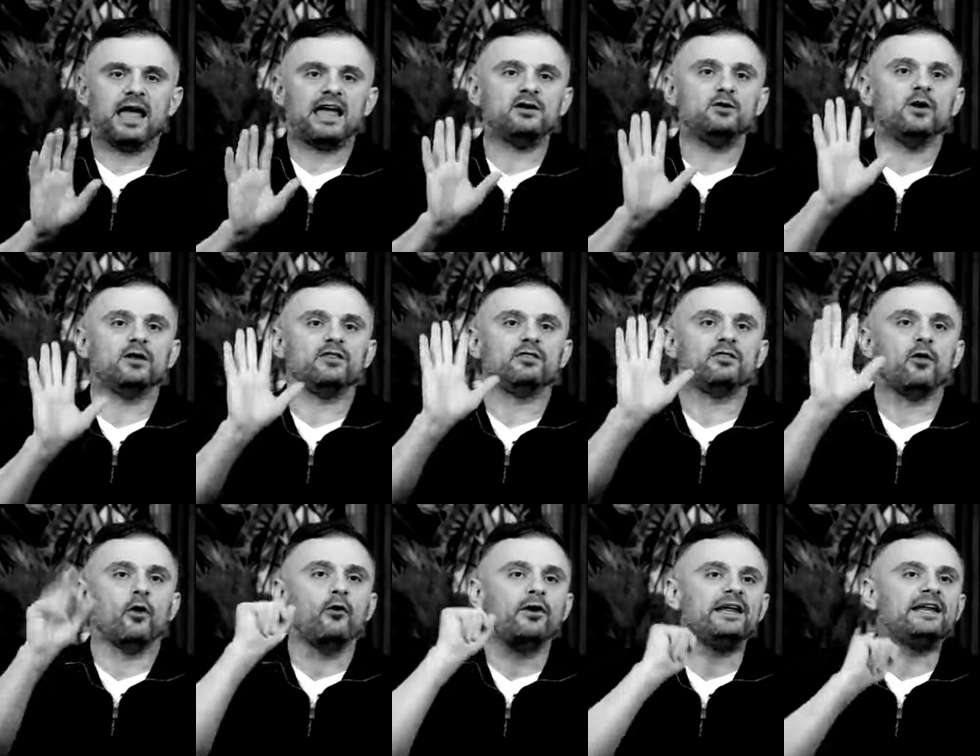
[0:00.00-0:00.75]
and you
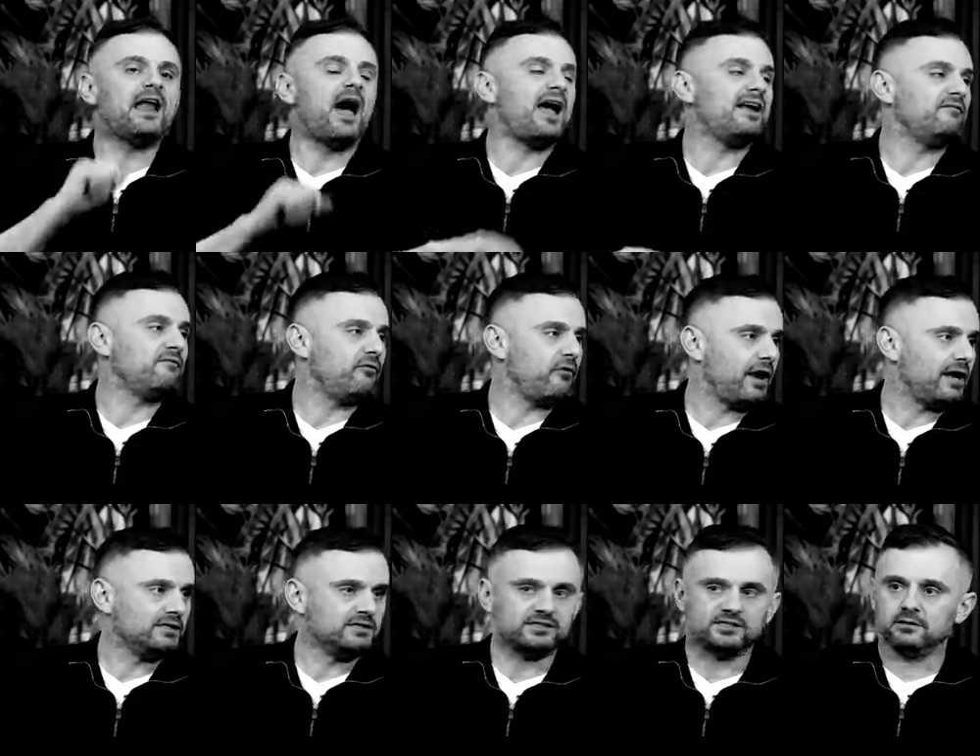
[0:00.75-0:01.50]
had 39
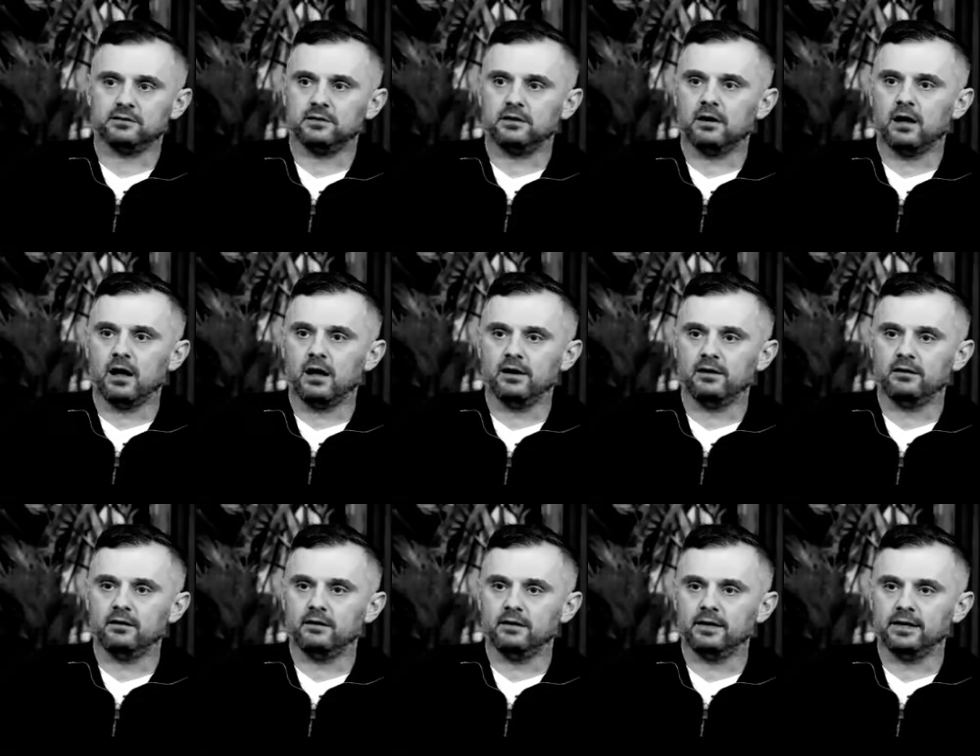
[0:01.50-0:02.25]
friends
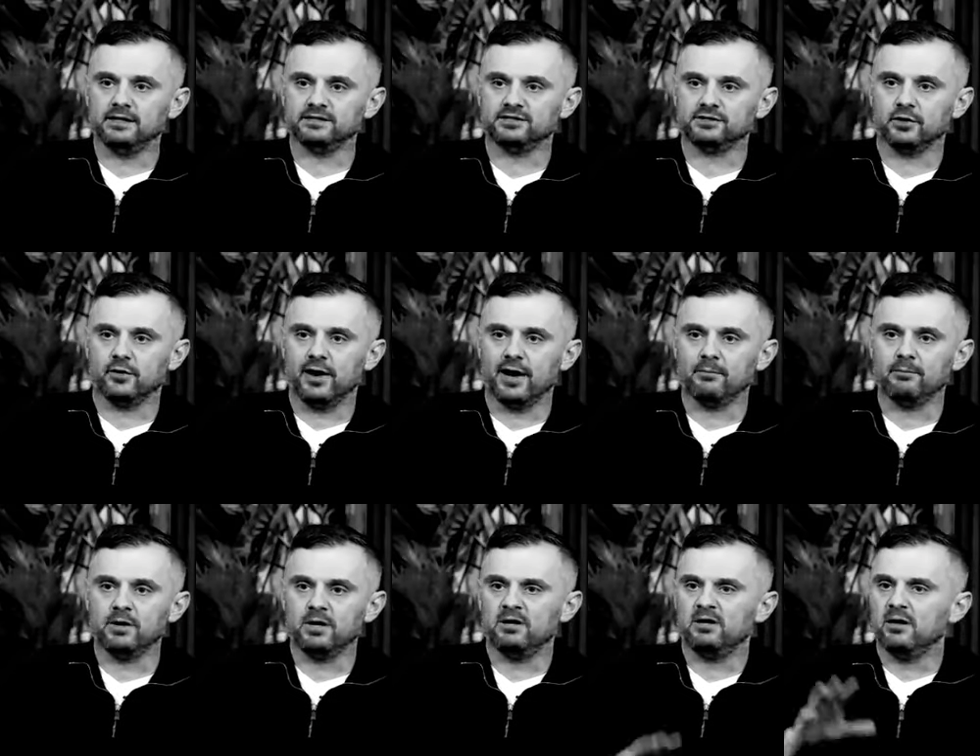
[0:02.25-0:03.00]
on Instagram,